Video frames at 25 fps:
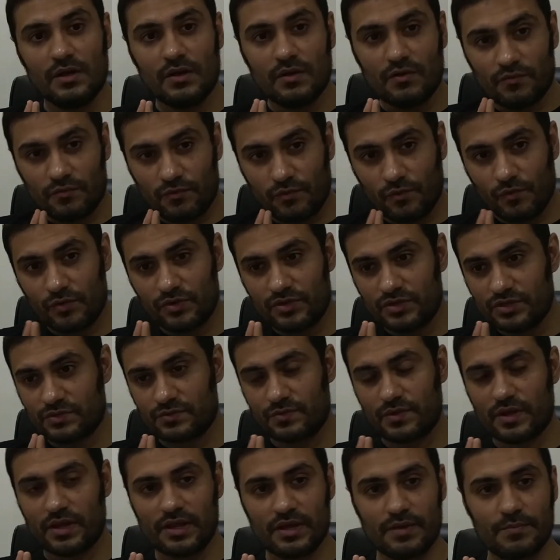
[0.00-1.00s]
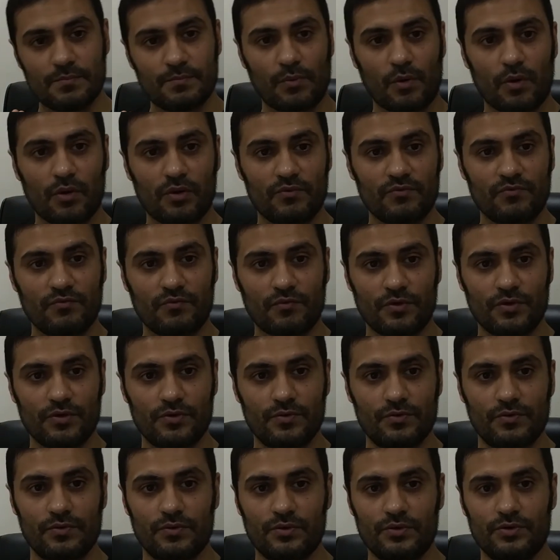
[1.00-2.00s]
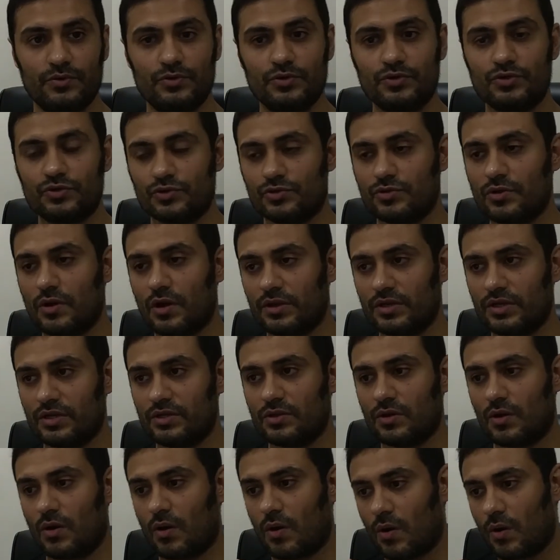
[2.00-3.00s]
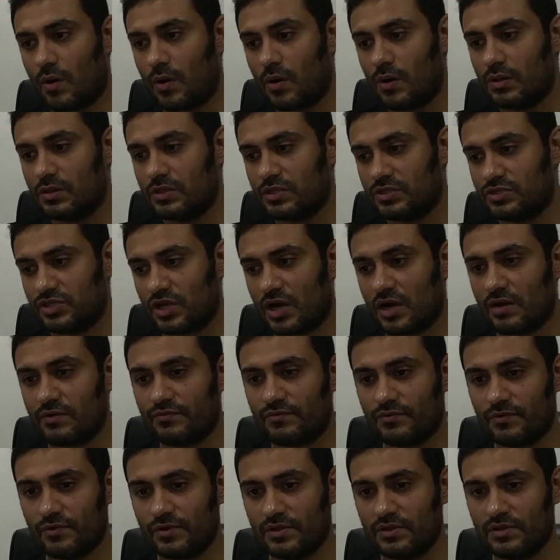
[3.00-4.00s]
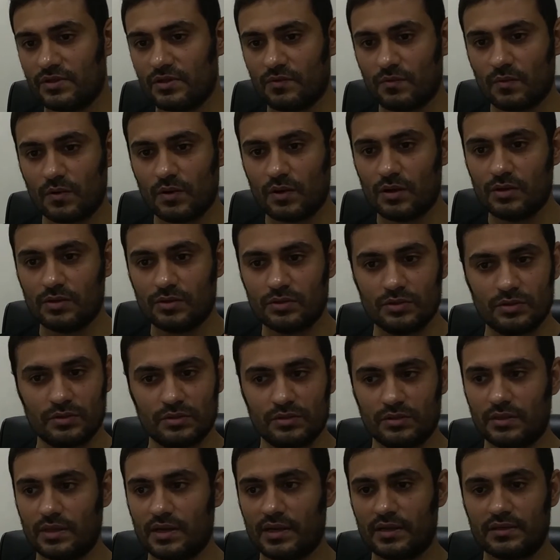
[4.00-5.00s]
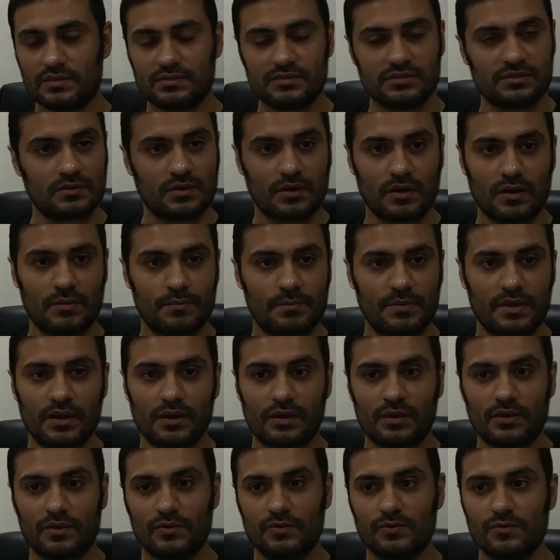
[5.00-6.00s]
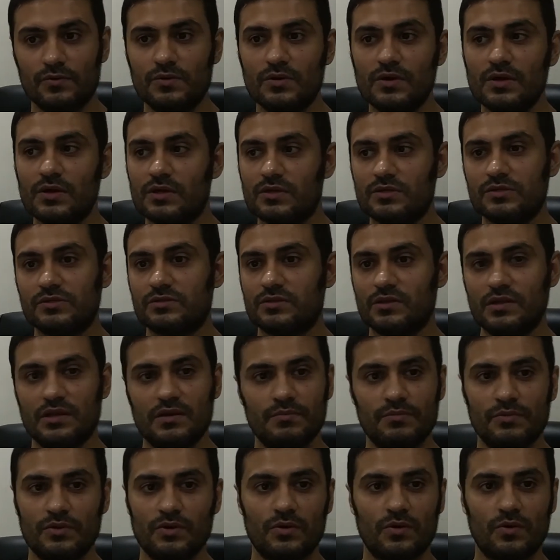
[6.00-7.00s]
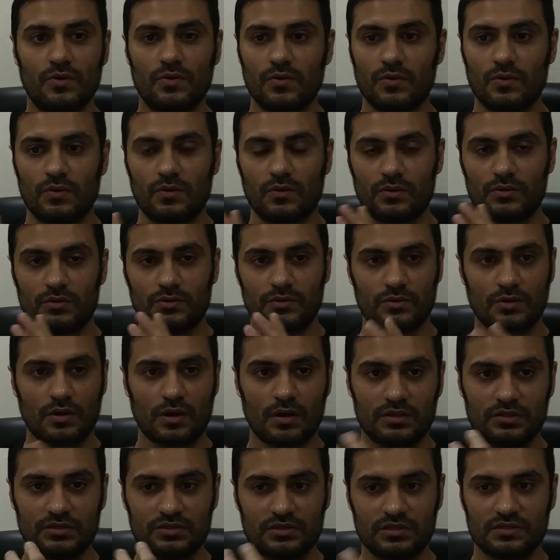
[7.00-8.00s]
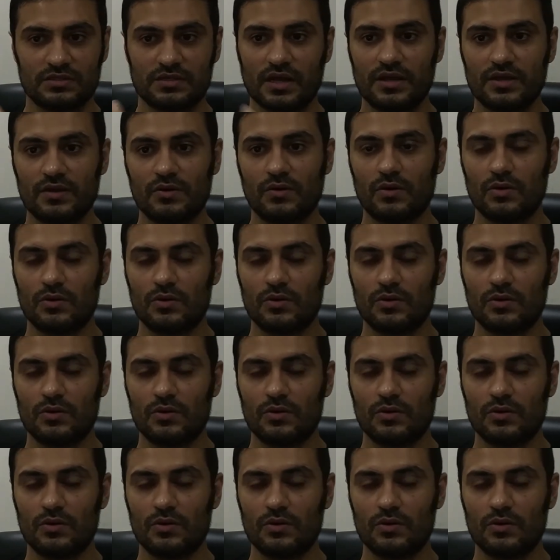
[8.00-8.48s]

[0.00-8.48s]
food is really important for you. You should not eat all the junk food in the world that's gonna make you slim. No, not just adding on a